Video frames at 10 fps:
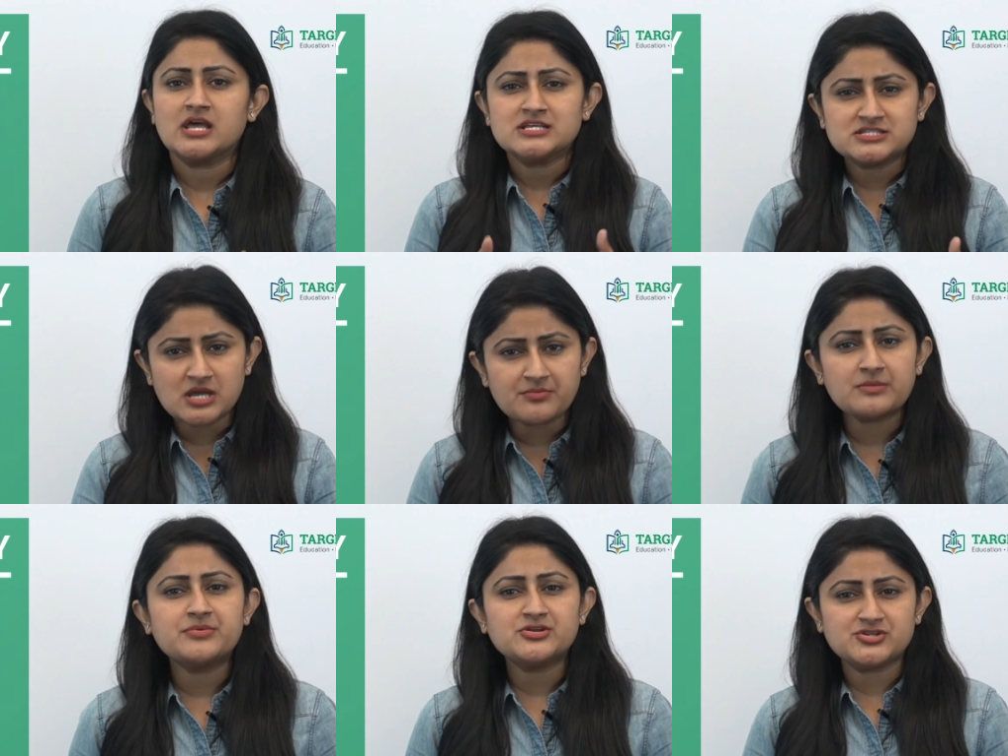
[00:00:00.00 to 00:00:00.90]
Some
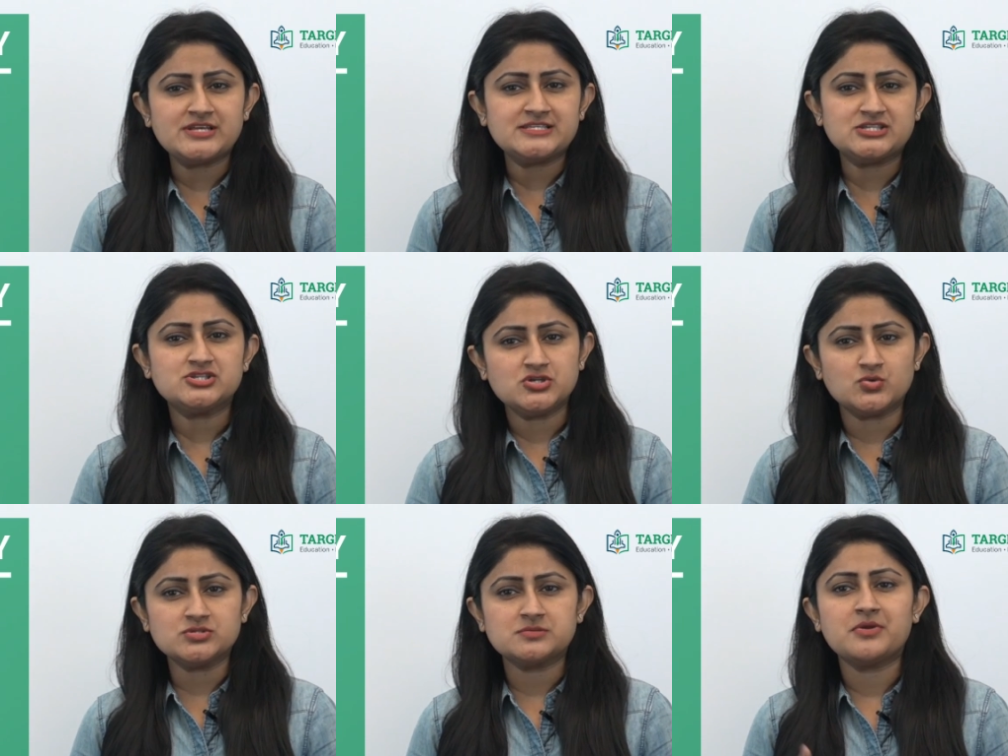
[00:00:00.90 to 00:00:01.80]
reputed
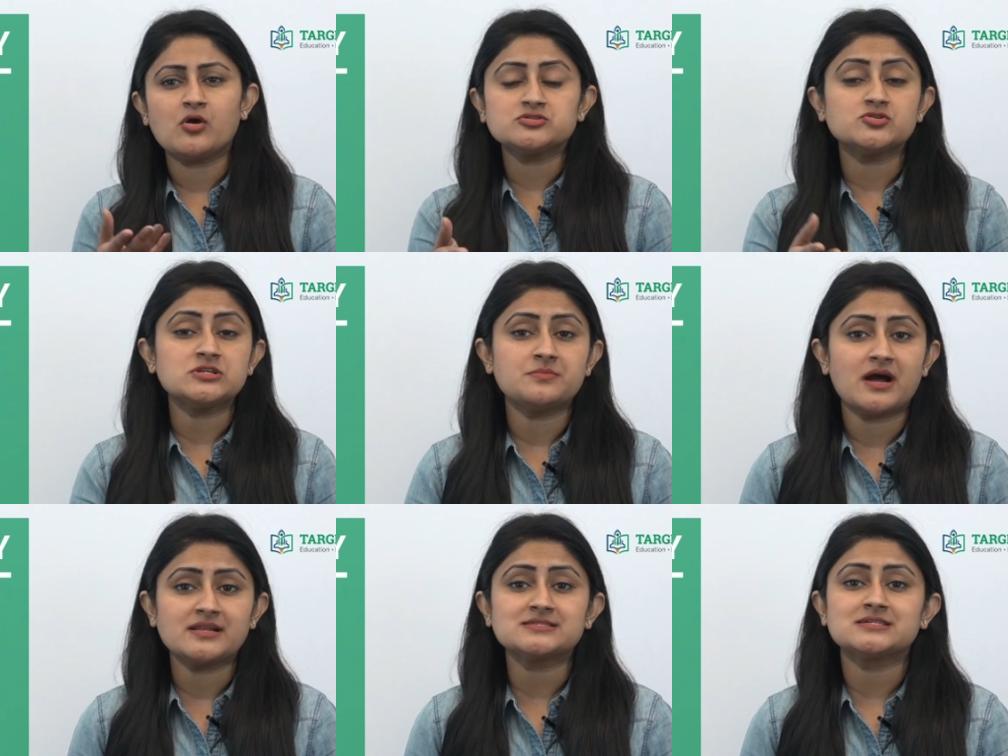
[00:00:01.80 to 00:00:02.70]
institutes may also
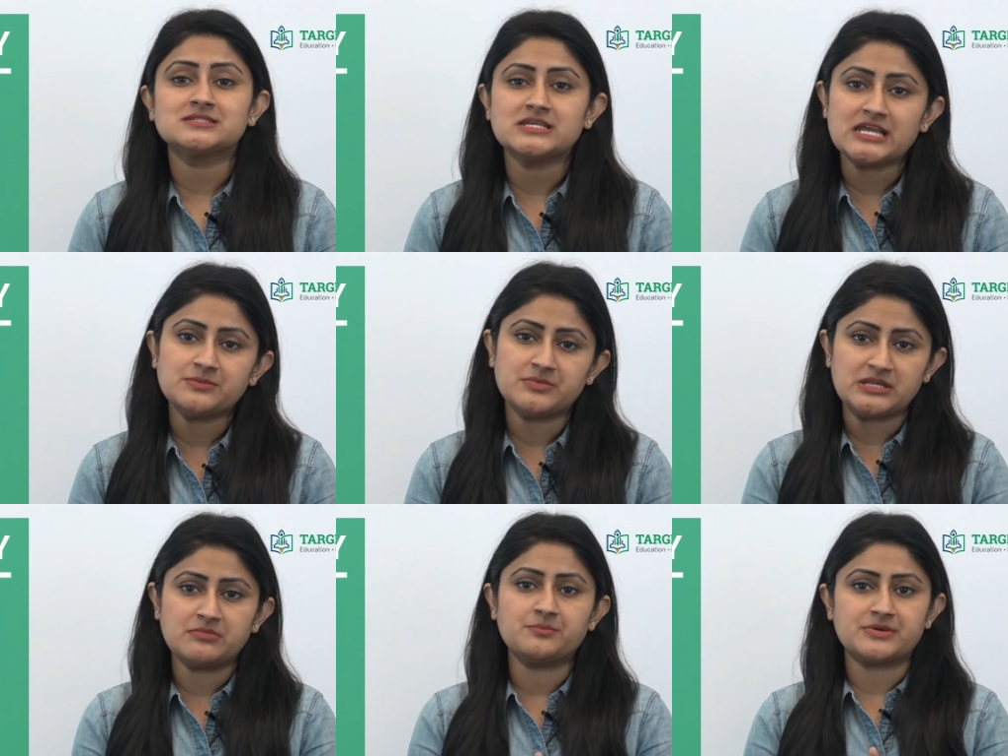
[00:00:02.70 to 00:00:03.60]
demand a certain
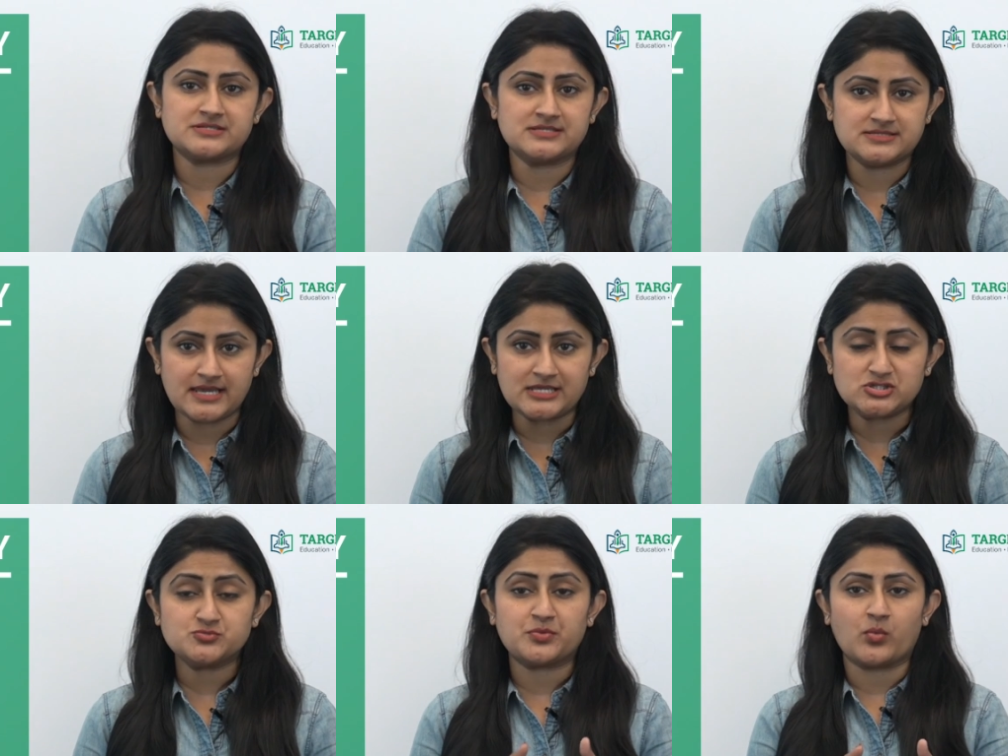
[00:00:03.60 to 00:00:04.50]
minimum percentage
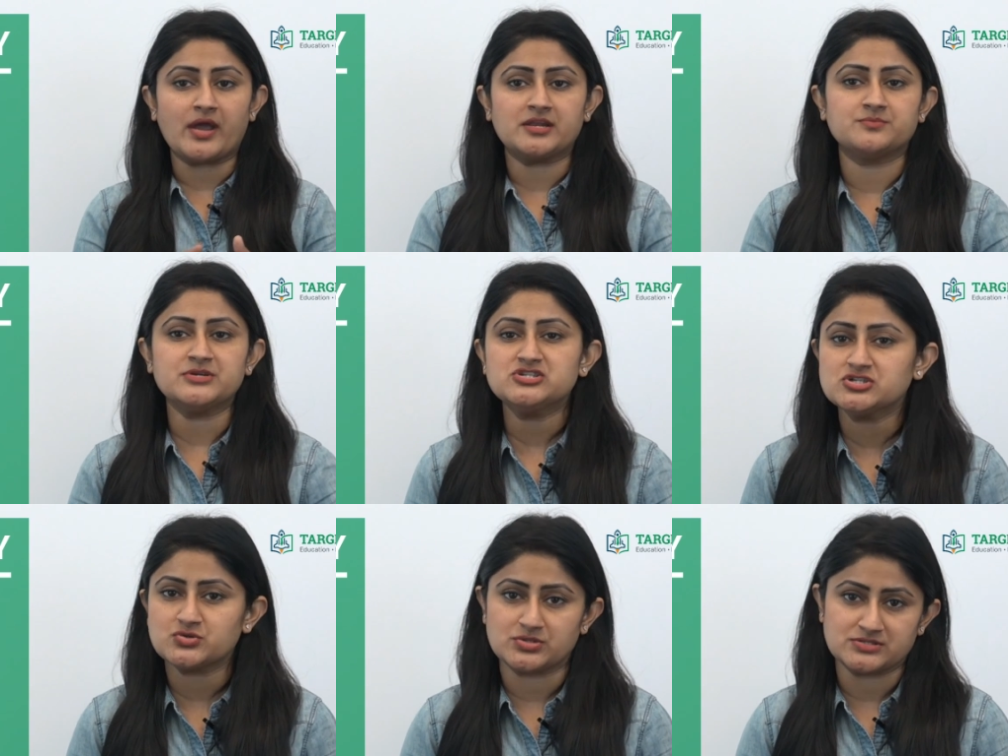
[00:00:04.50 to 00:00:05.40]
to provide
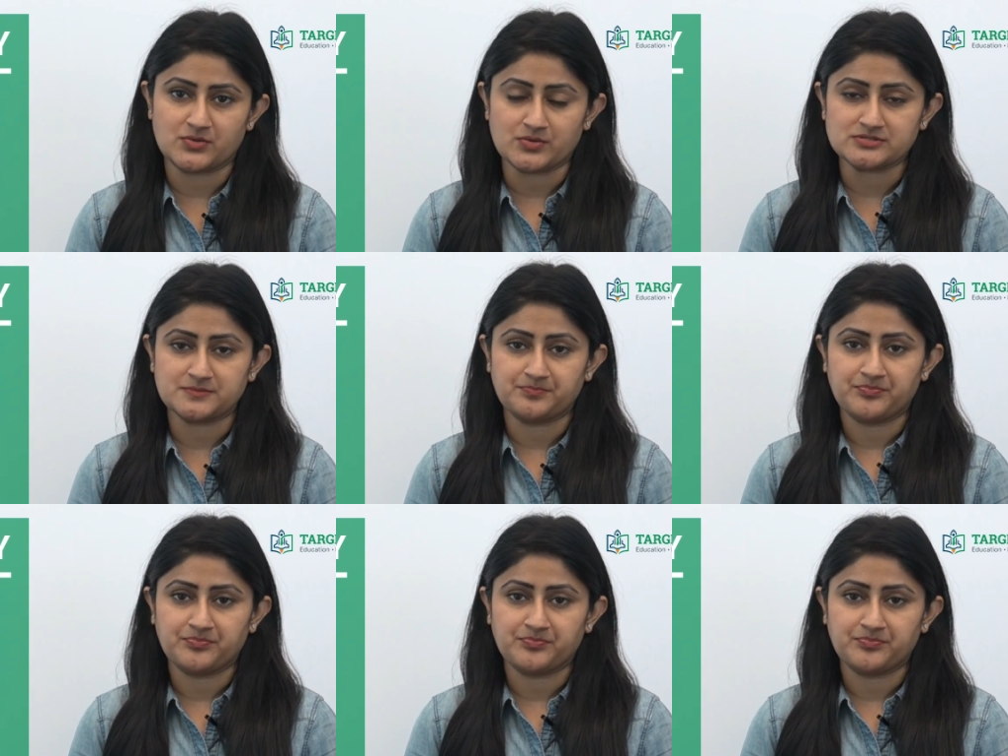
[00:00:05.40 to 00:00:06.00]
admission to this course.